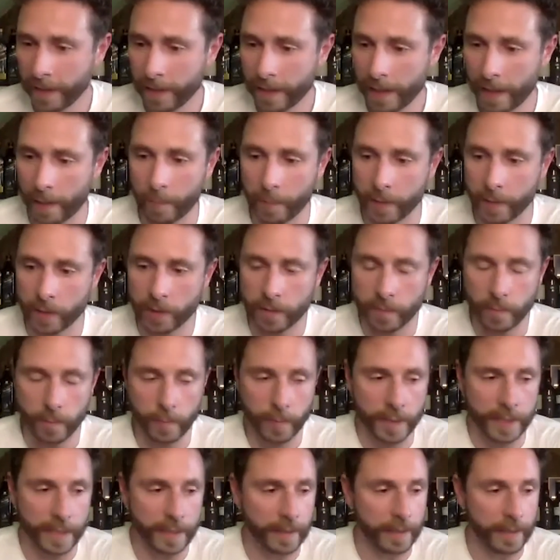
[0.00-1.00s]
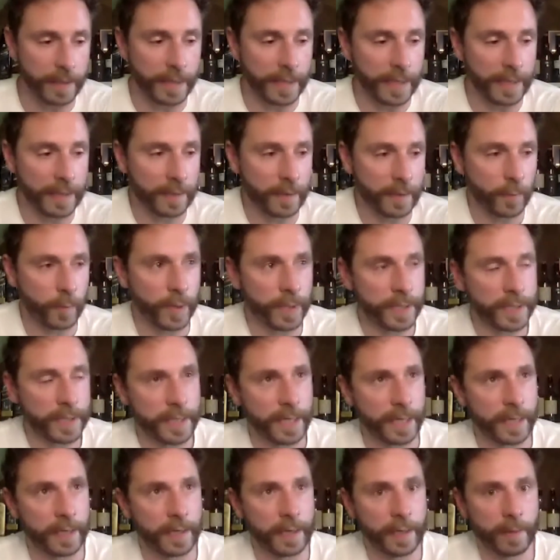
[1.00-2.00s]
and we didn't need the
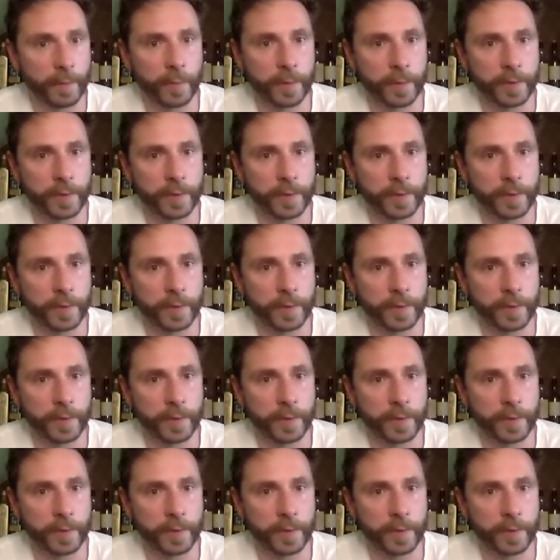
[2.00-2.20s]
whiskey.